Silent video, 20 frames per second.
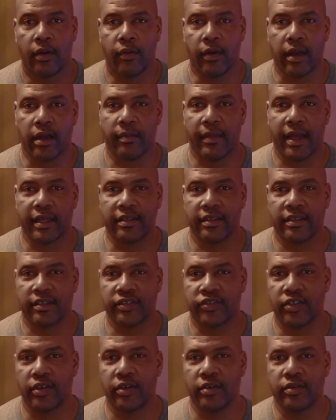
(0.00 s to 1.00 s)
Welcome back to
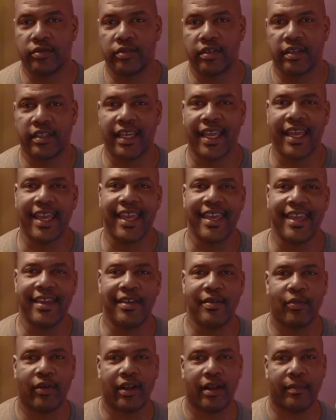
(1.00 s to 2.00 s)
the show.
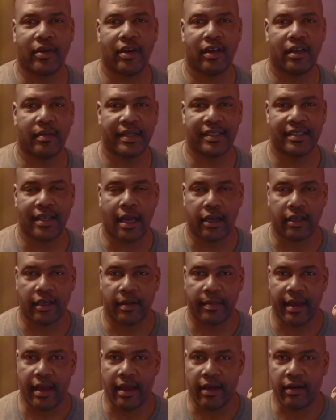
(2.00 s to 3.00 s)
Today, what I'm going to be
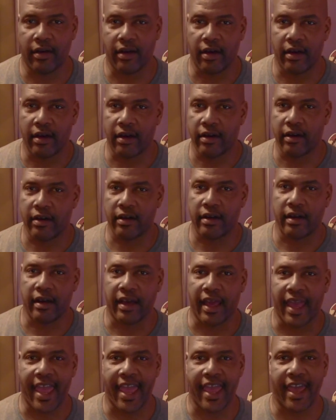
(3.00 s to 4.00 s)
talking about
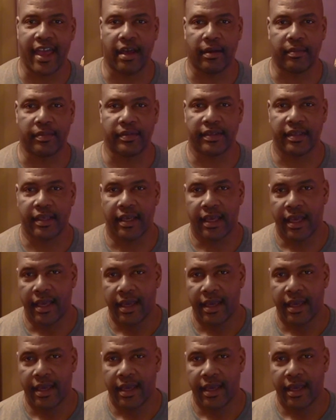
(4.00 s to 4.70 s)
are abs.